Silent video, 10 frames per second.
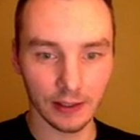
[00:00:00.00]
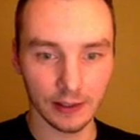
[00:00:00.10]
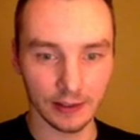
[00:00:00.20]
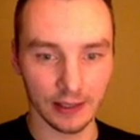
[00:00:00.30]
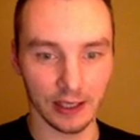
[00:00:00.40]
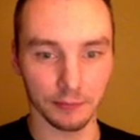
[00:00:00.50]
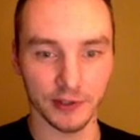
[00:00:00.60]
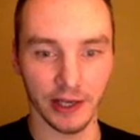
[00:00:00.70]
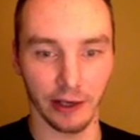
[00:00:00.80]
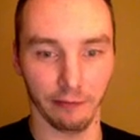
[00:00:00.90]
game
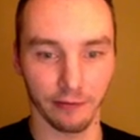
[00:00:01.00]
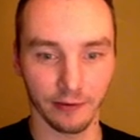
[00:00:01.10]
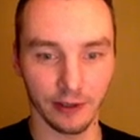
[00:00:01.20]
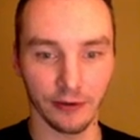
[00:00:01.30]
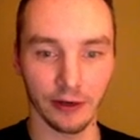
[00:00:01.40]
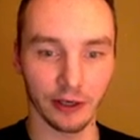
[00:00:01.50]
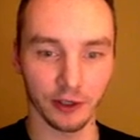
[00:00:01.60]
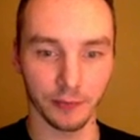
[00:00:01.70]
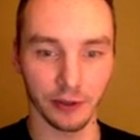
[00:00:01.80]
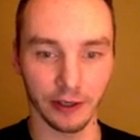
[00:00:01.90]
save, and then I can just
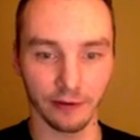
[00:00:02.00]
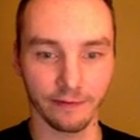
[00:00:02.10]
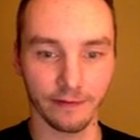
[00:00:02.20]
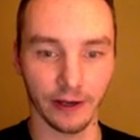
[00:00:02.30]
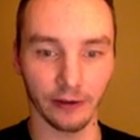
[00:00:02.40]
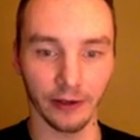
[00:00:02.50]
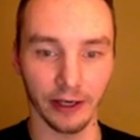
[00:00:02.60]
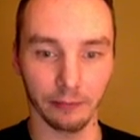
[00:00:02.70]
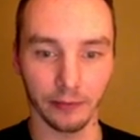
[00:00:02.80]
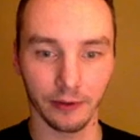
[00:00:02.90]
put like file
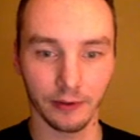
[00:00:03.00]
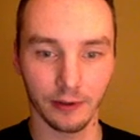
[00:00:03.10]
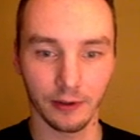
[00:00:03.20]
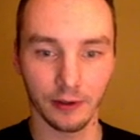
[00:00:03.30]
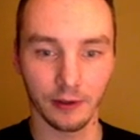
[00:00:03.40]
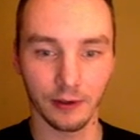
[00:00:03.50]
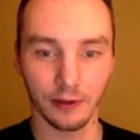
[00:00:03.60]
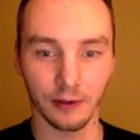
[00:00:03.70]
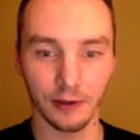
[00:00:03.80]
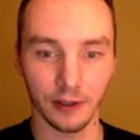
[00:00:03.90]

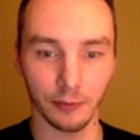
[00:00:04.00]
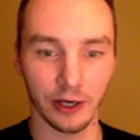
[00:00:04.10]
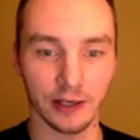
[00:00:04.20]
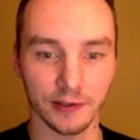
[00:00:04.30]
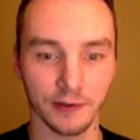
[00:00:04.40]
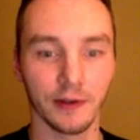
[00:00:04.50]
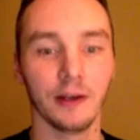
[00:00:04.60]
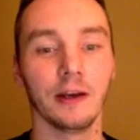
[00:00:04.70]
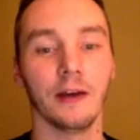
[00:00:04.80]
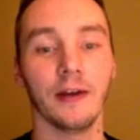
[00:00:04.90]
name in the brackets,
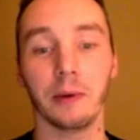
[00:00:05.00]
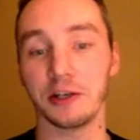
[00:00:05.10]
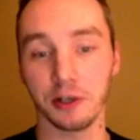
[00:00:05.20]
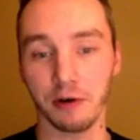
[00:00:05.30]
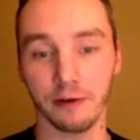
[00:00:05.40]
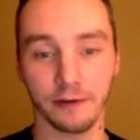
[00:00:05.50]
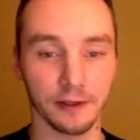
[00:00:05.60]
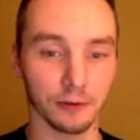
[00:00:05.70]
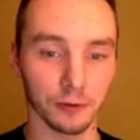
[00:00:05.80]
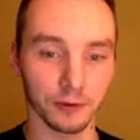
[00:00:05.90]
and that will actually create a file
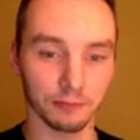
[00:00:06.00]
called,